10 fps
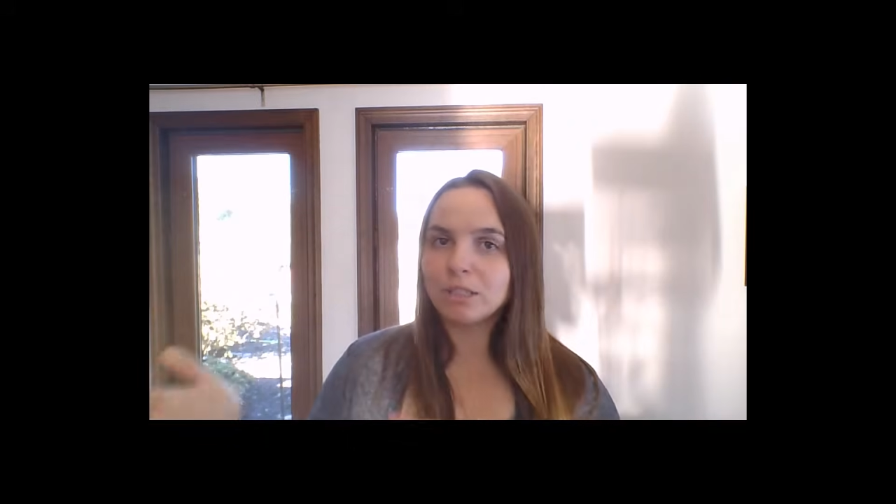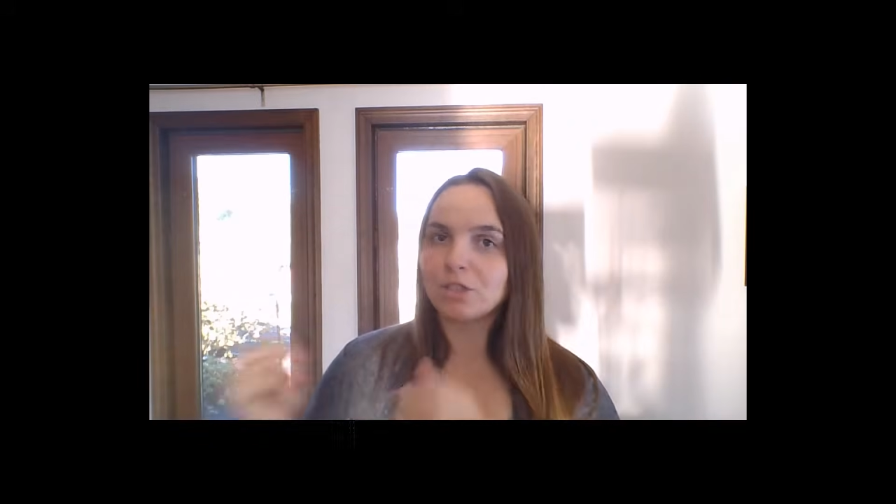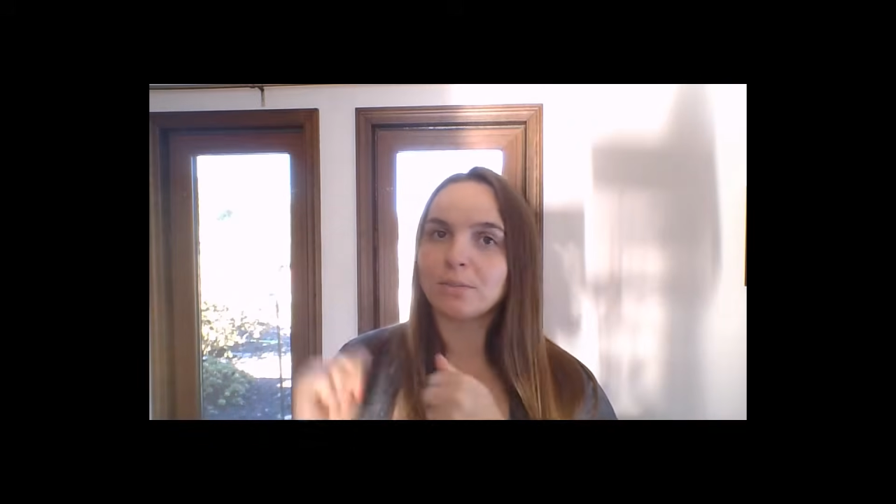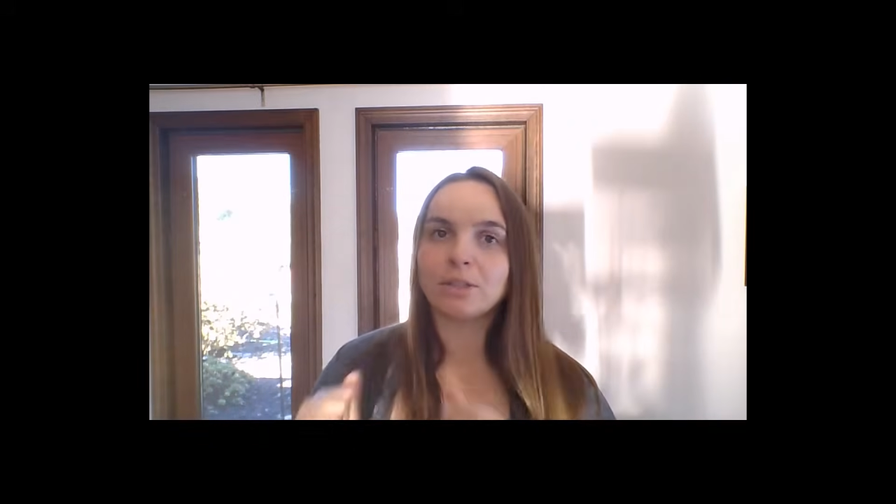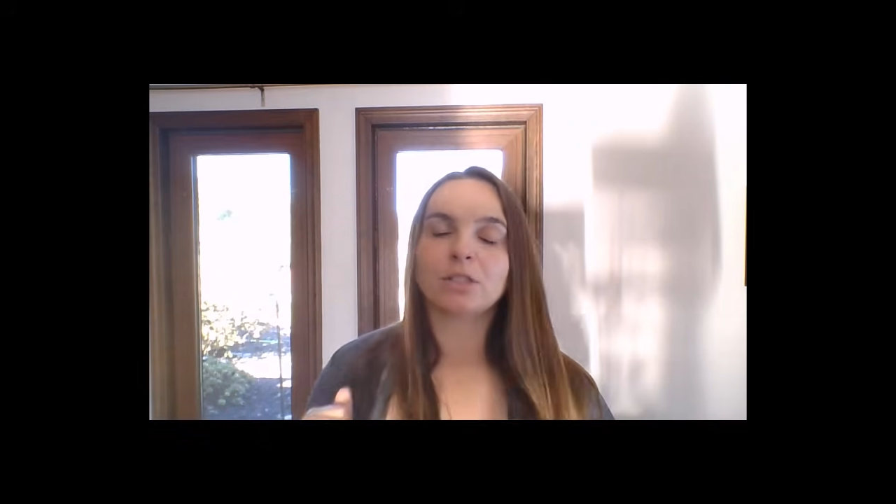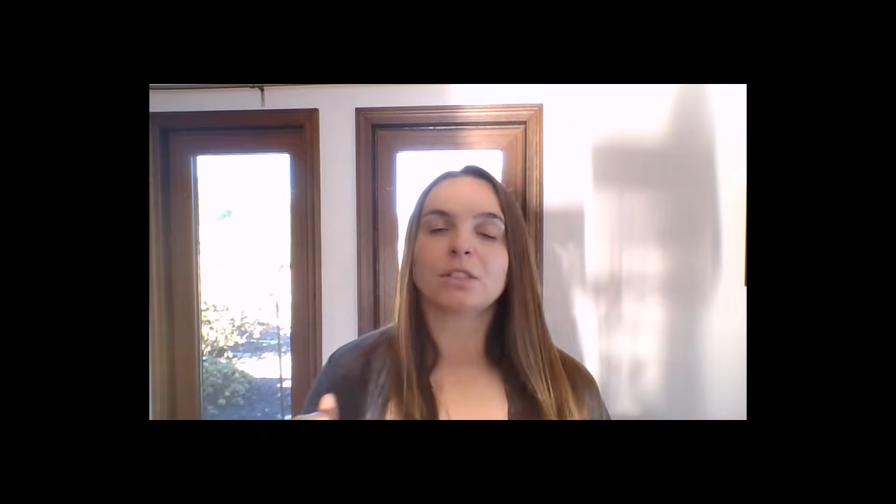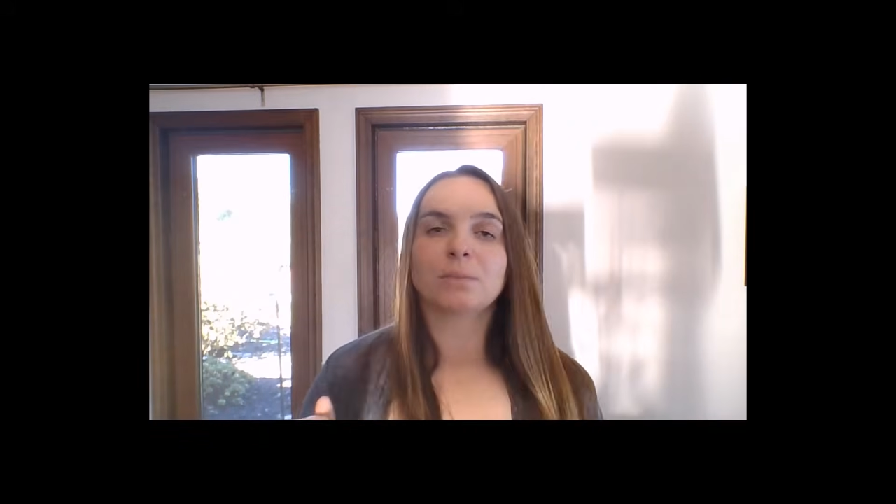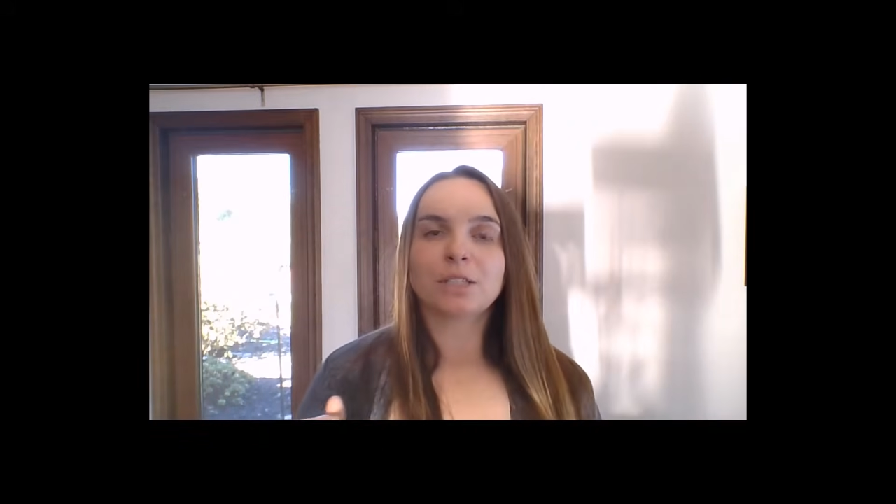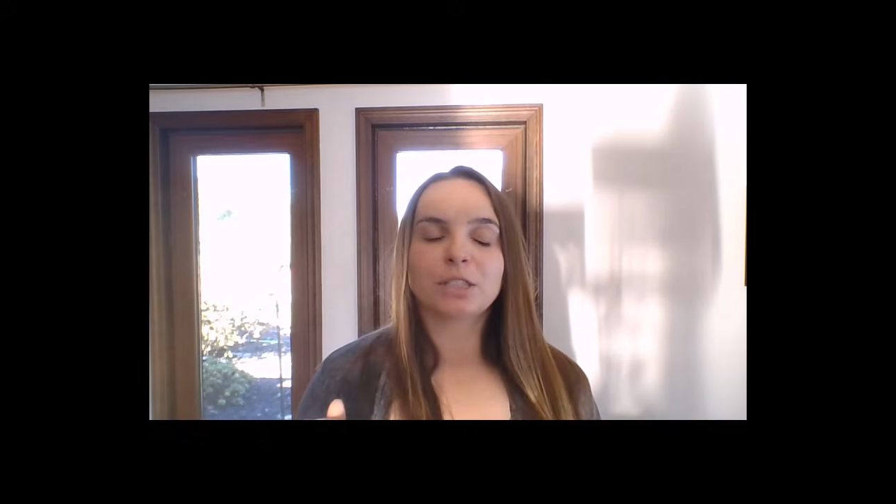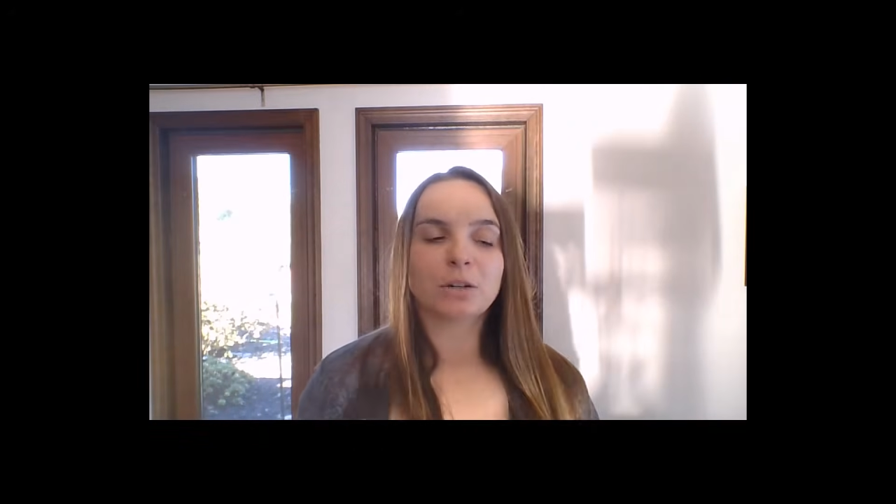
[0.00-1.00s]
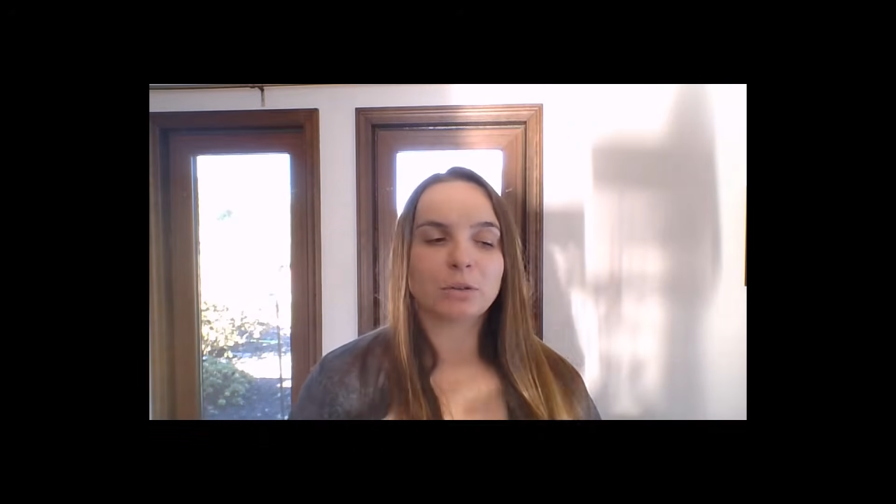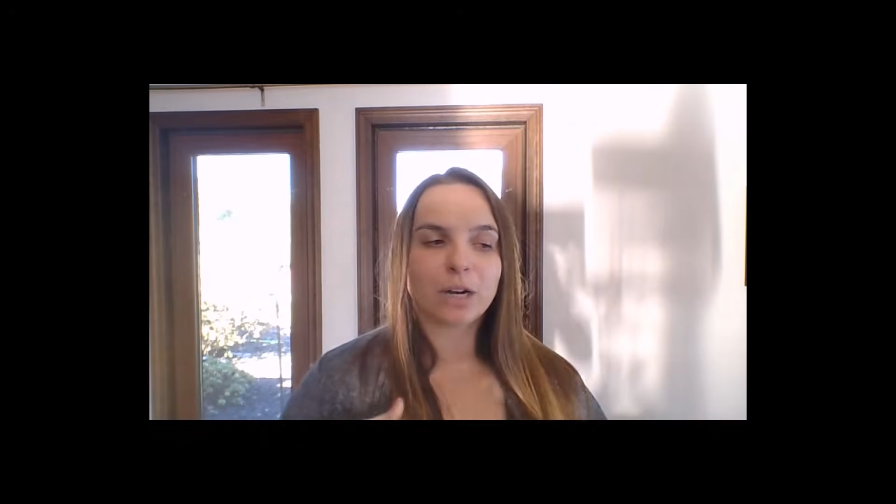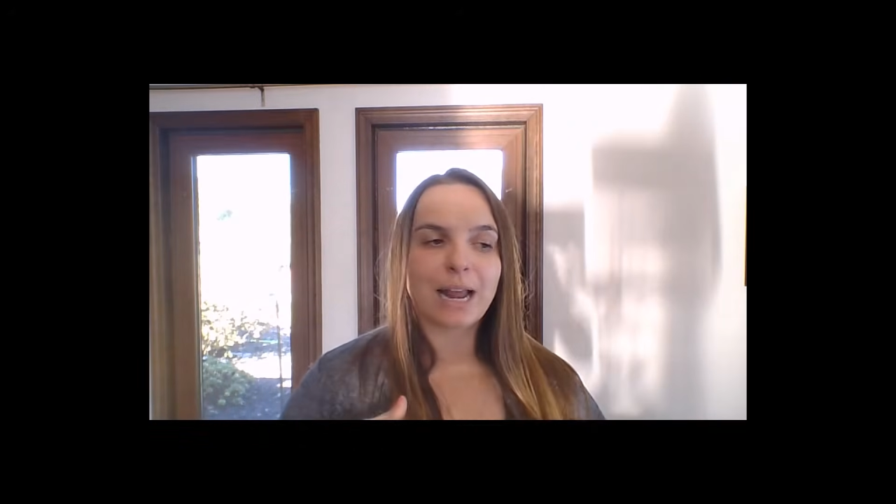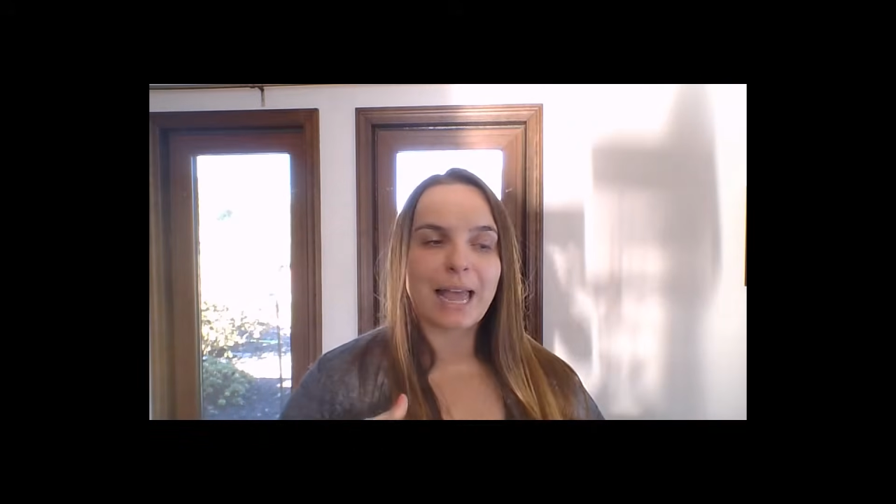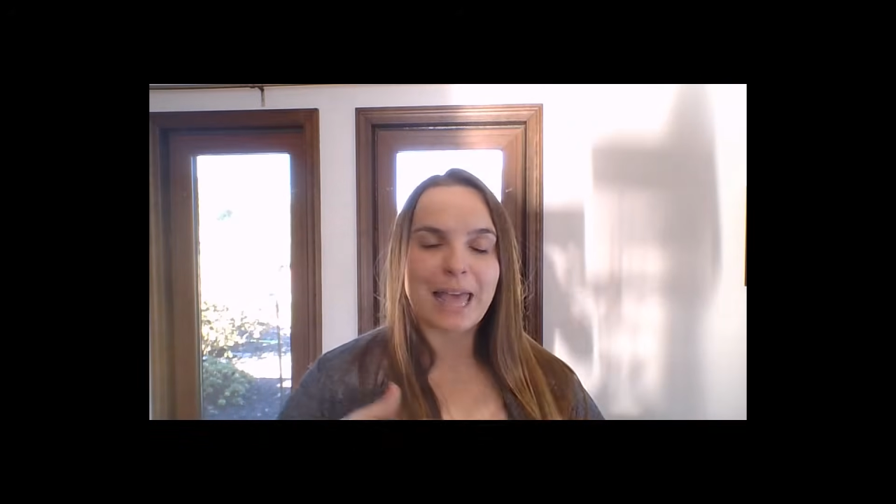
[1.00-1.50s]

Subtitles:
distributions to one shareholder,